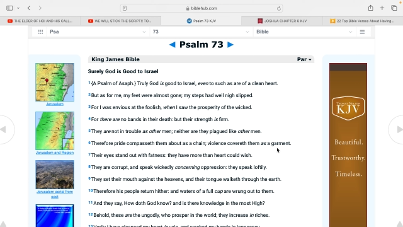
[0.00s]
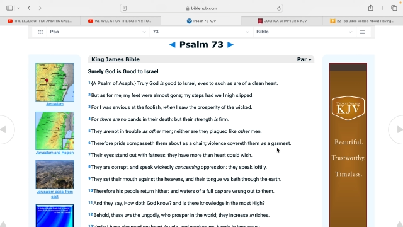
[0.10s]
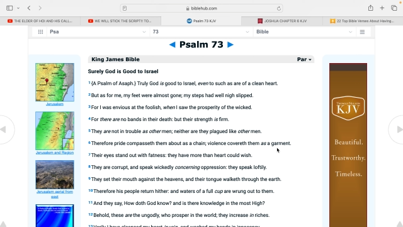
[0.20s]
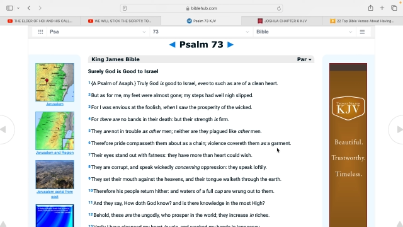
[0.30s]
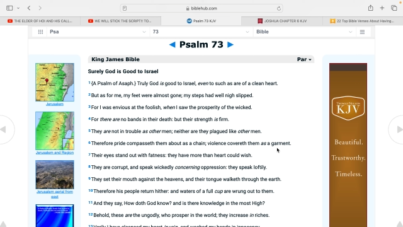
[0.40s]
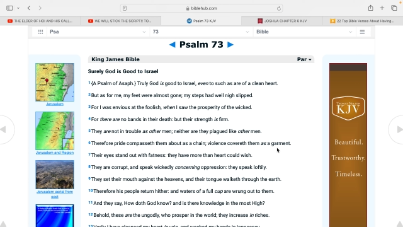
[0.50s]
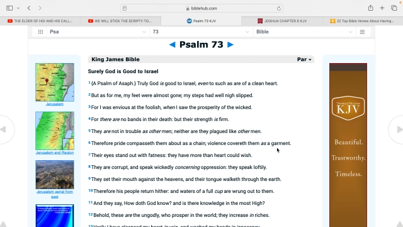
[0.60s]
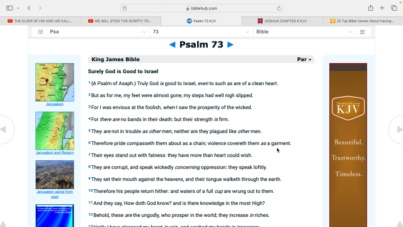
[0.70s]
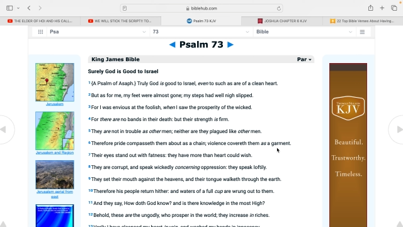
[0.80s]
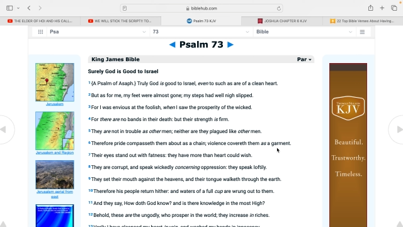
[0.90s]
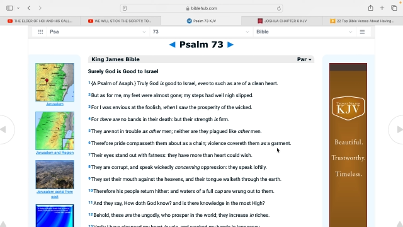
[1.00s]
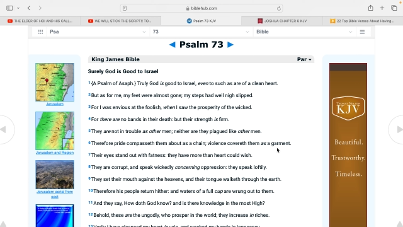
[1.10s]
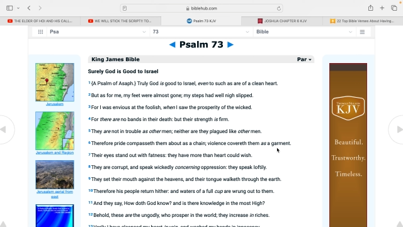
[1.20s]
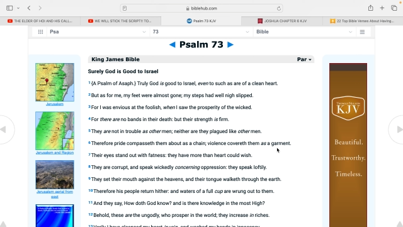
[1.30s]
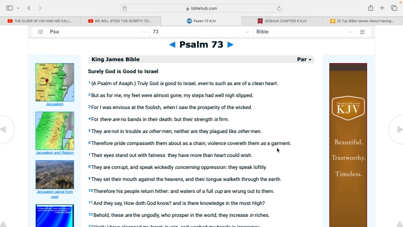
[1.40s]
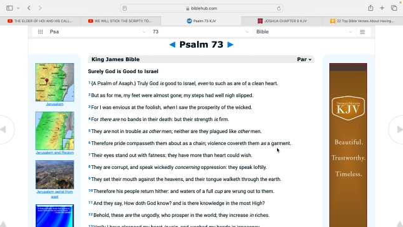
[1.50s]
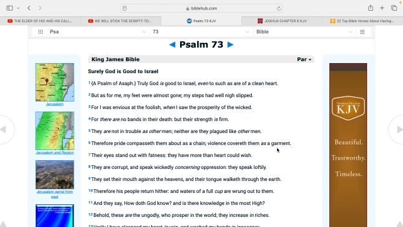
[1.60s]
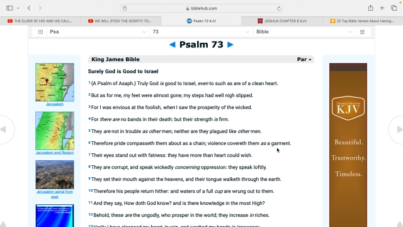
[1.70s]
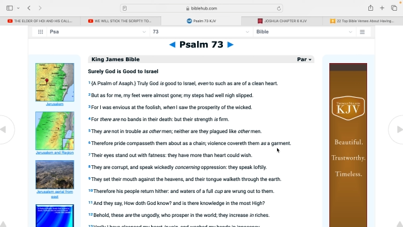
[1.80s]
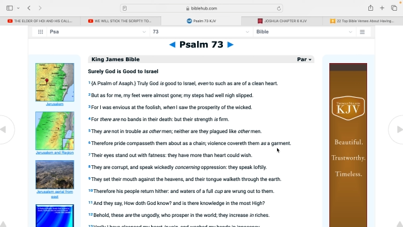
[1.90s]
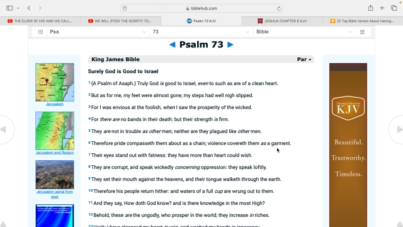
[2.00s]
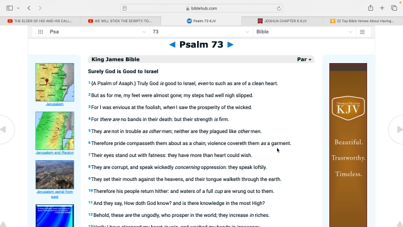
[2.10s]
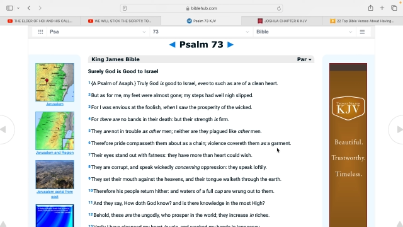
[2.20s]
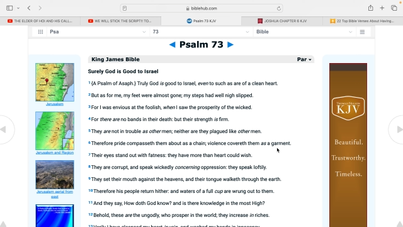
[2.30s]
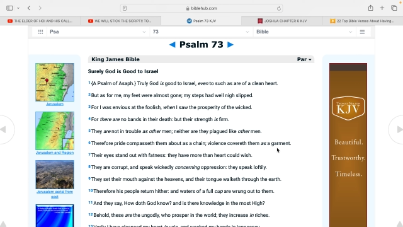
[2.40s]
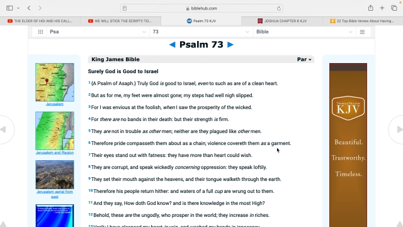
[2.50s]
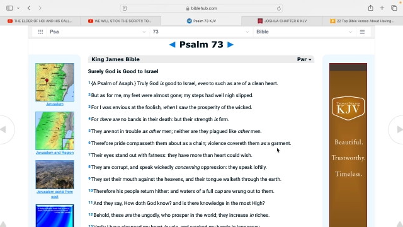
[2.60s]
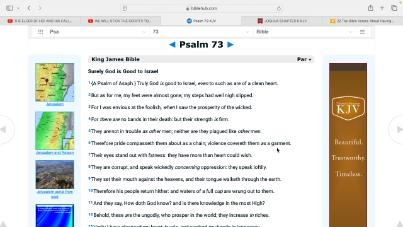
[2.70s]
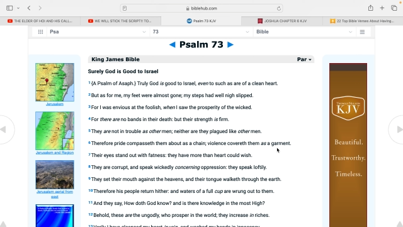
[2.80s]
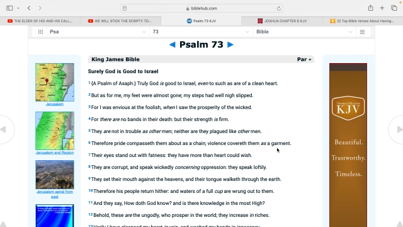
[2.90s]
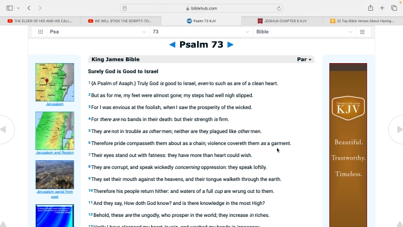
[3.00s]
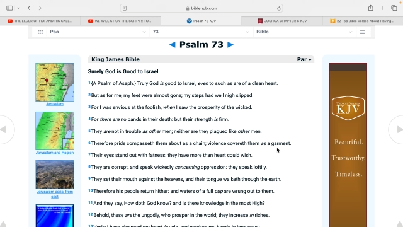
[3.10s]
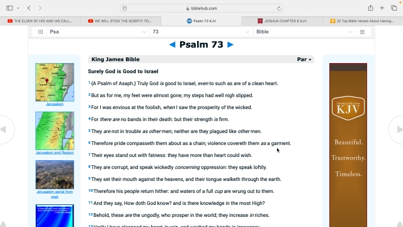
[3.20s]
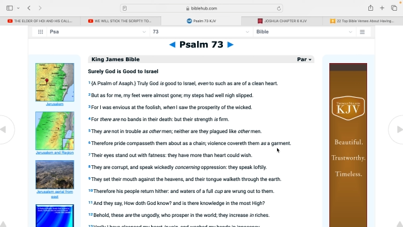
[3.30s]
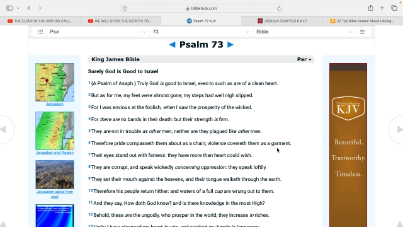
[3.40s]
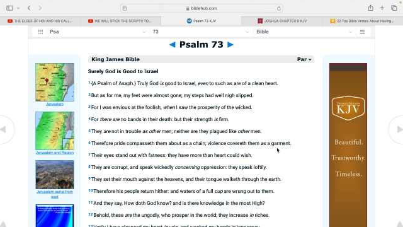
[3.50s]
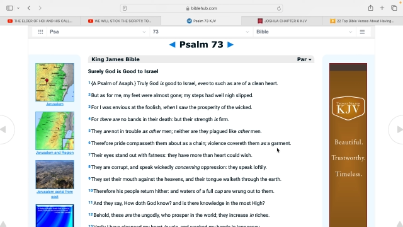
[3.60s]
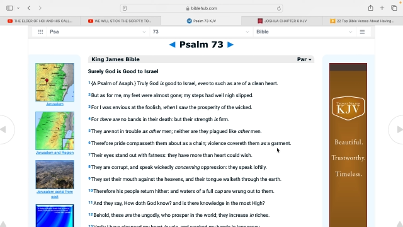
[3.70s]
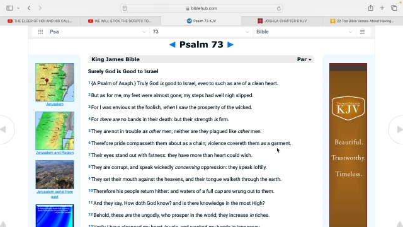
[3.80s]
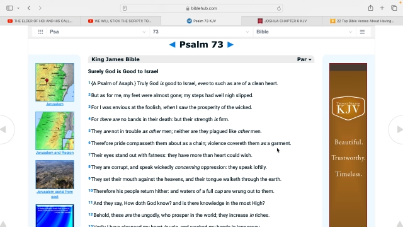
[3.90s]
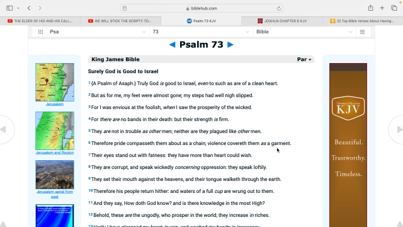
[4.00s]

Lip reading: [unreadable: no face in view]